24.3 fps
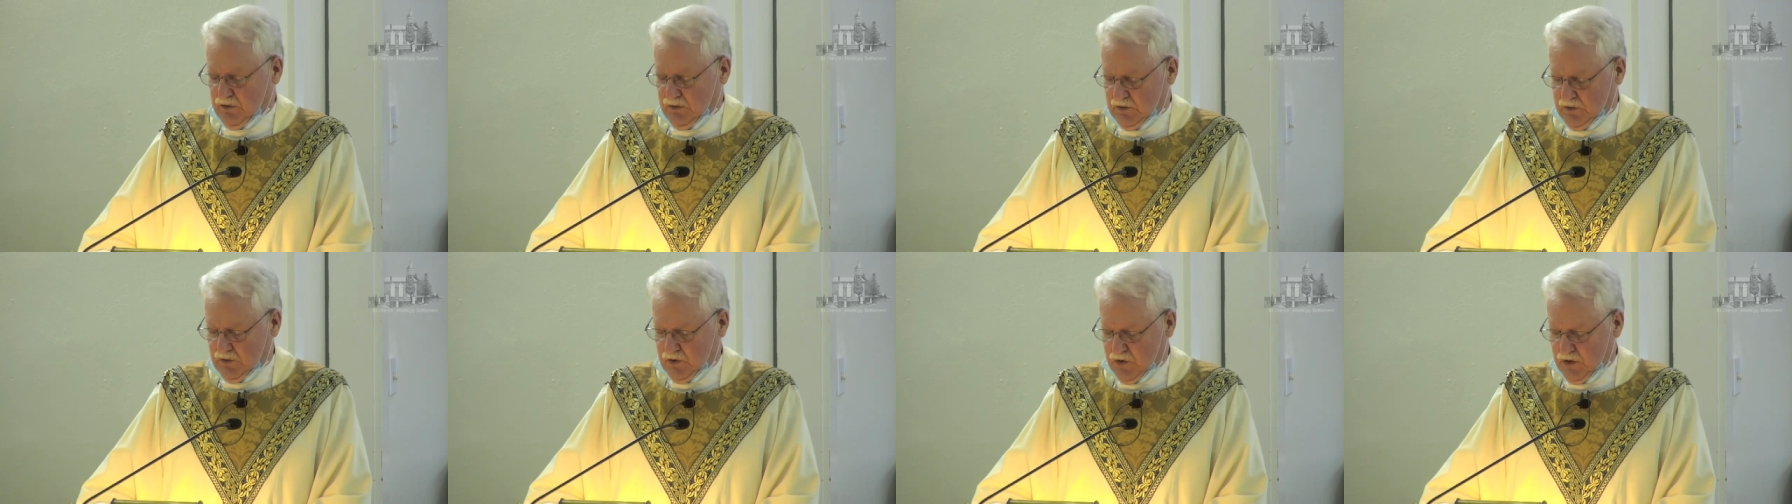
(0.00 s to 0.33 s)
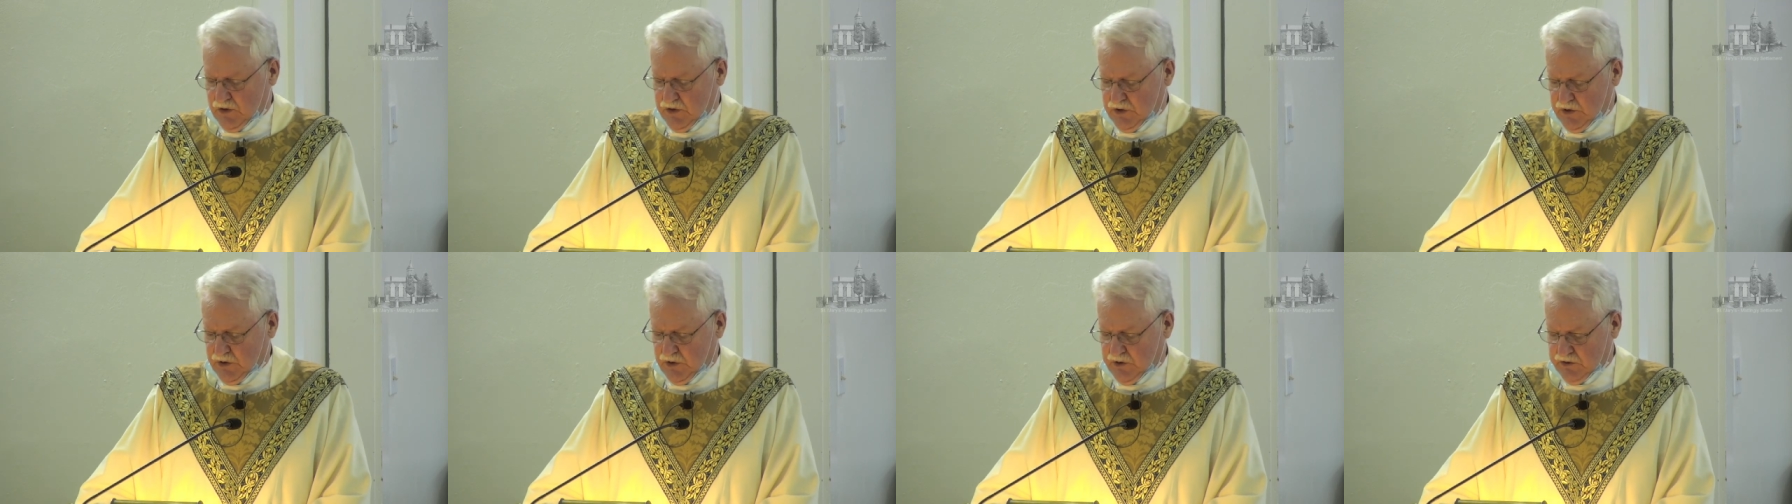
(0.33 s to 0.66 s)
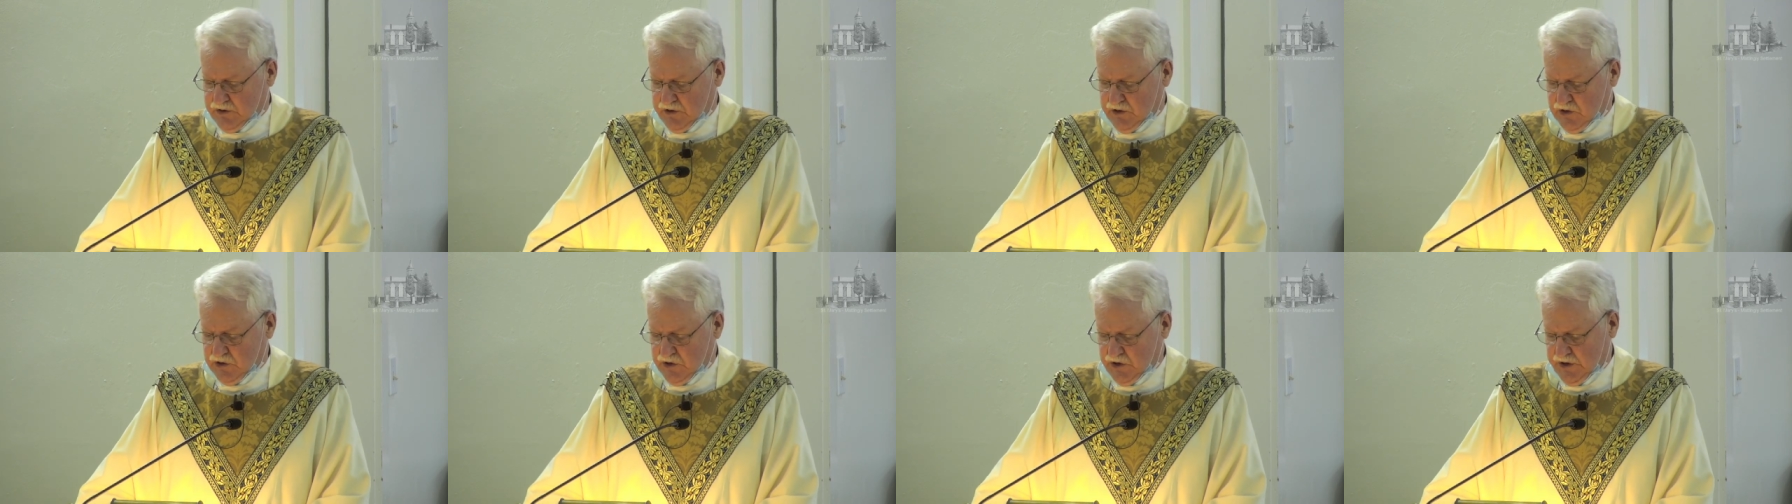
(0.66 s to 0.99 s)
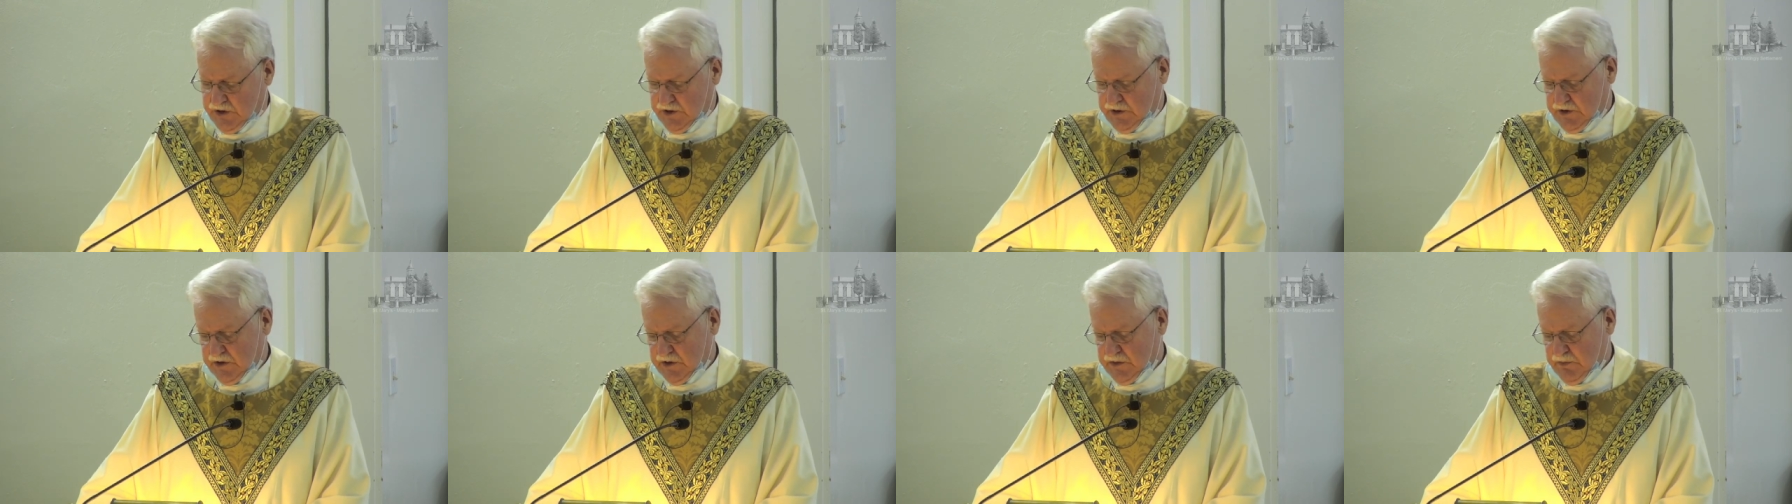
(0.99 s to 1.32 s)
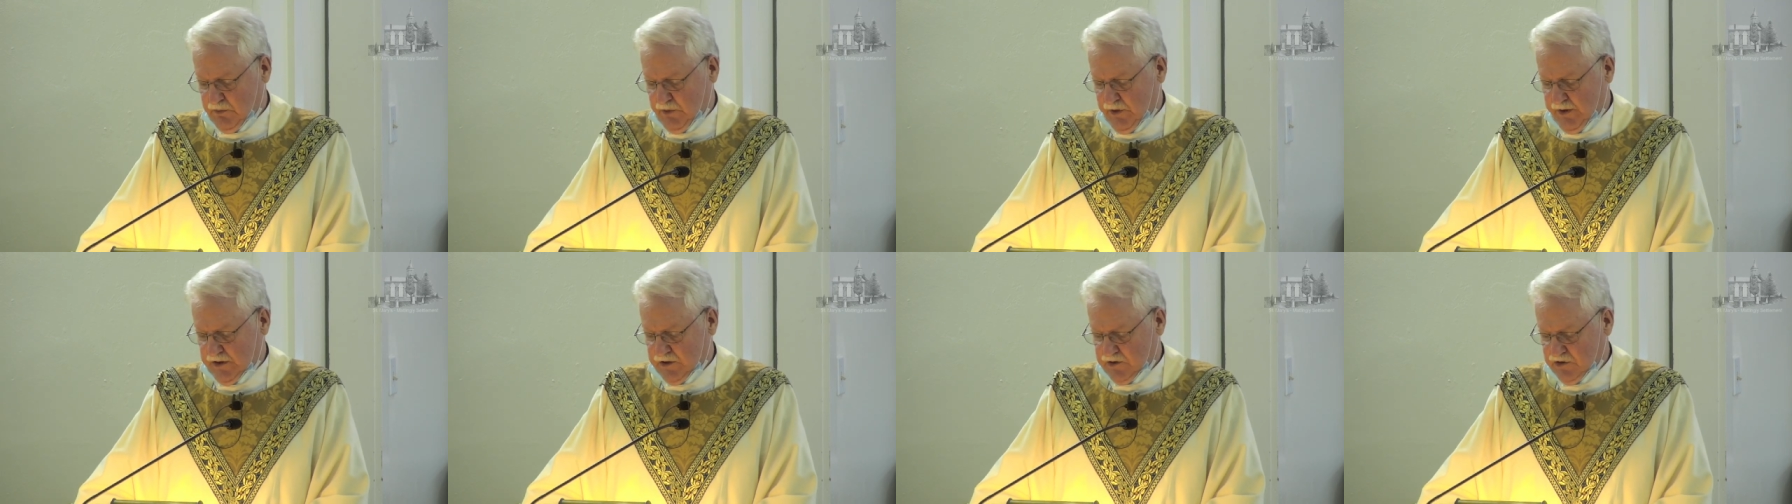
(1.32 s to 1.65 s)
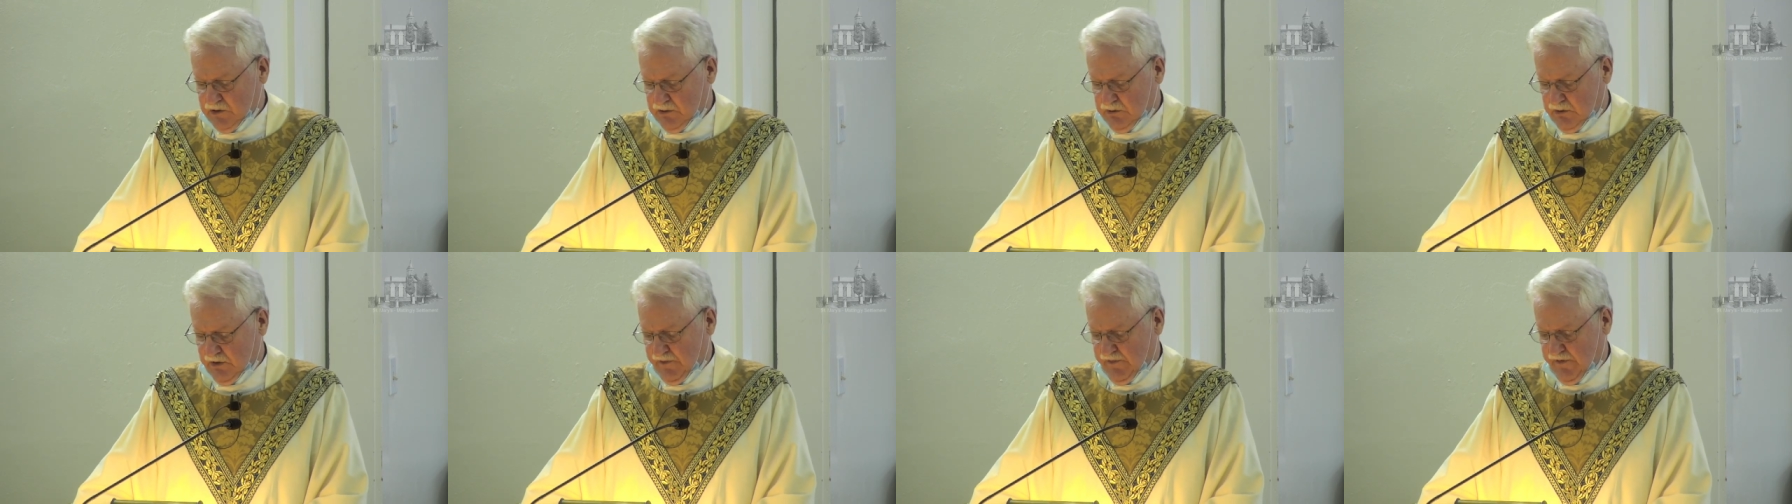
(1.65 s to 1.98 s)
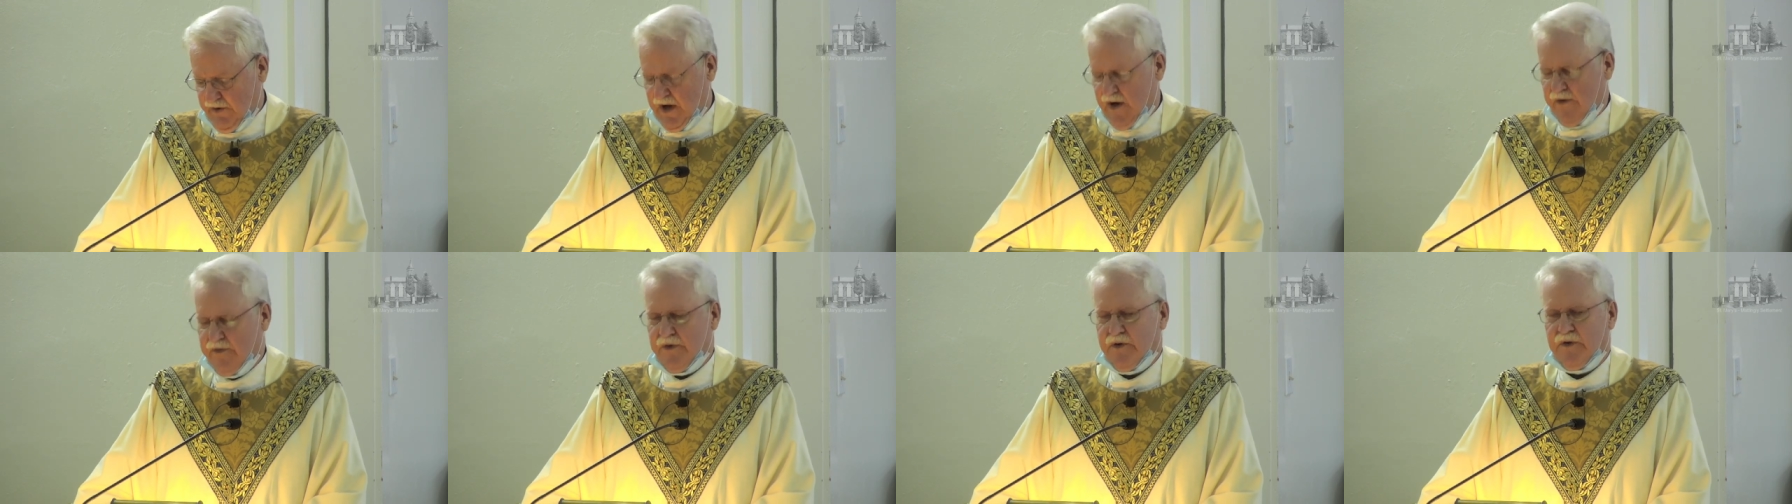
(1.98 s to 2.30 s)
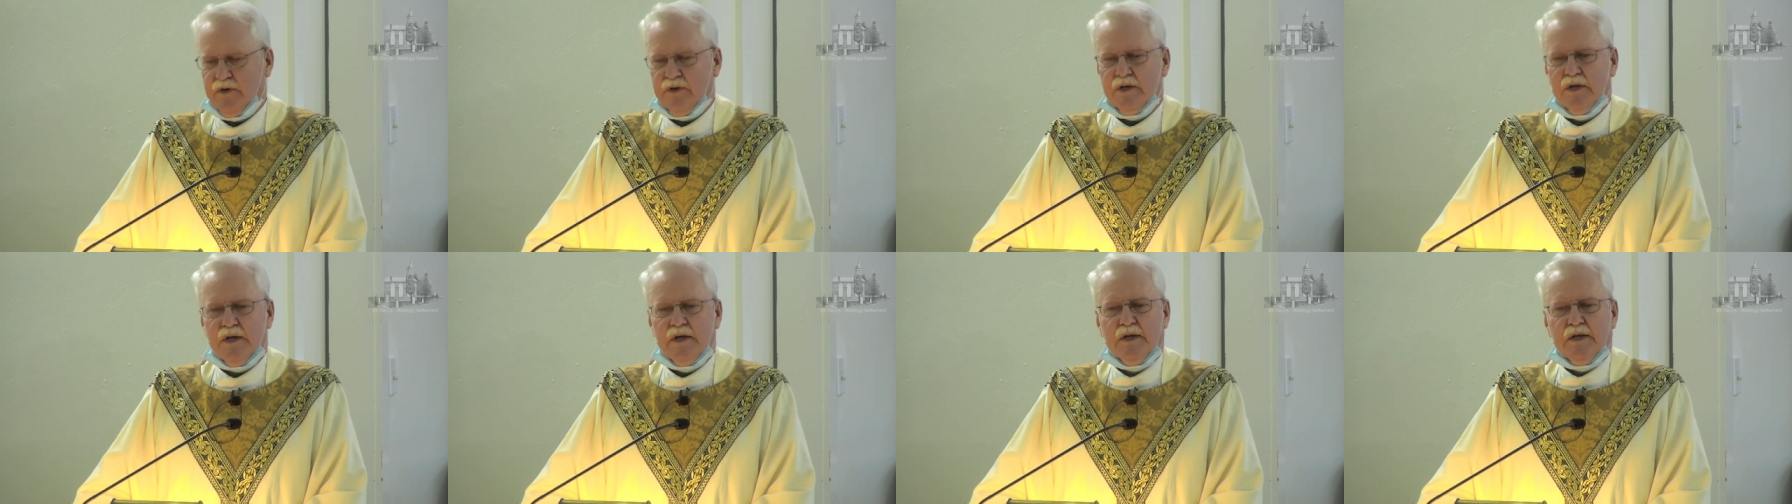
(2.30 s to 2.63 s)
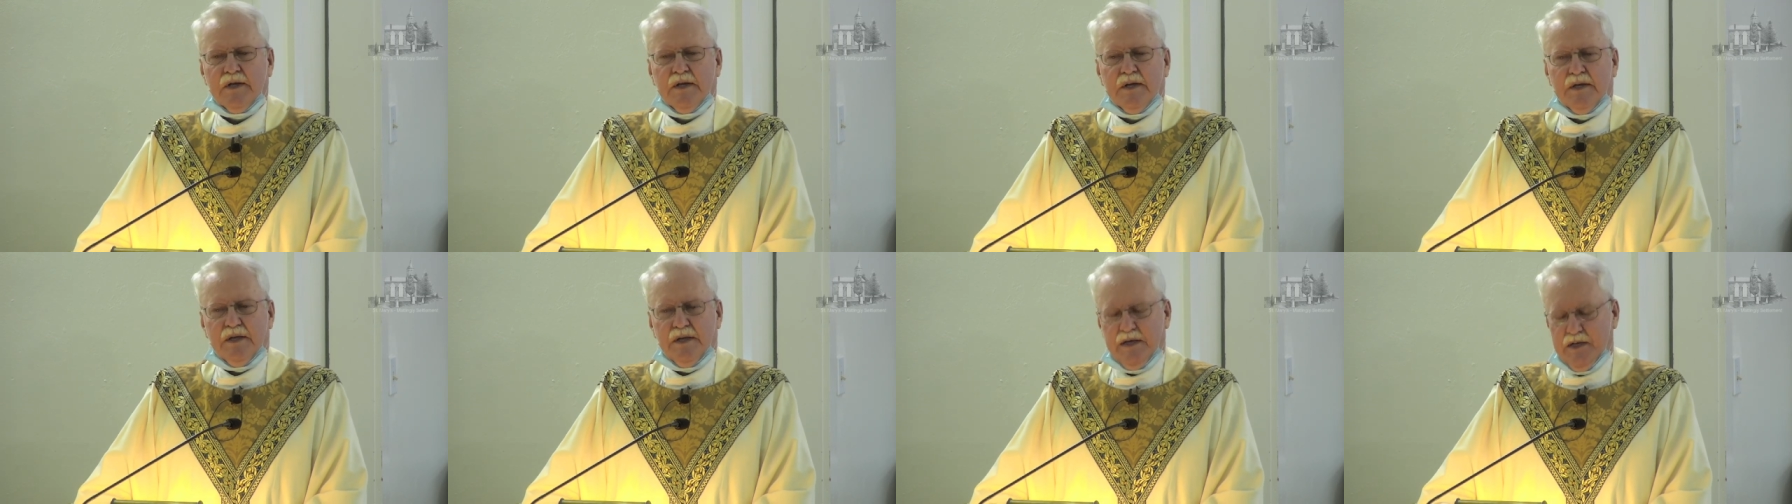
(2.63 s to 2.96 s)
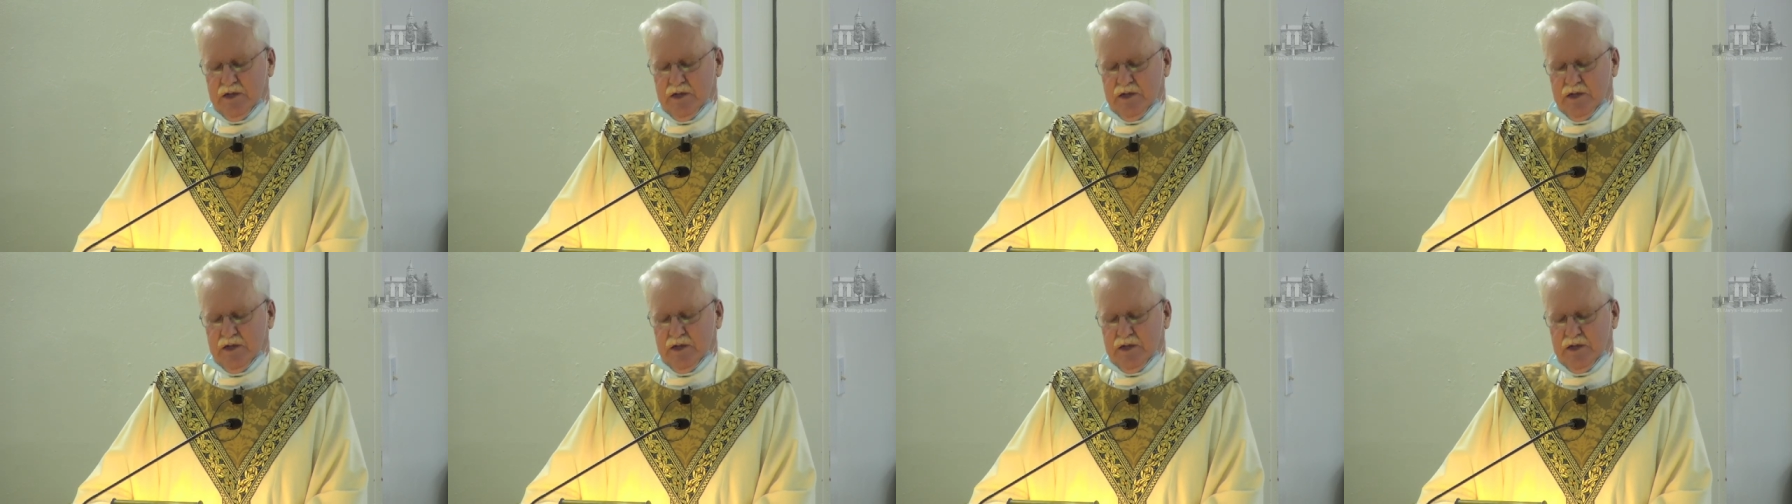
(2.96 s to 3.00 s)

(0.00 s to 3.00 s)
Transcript: the good news that Jesus brings from the Father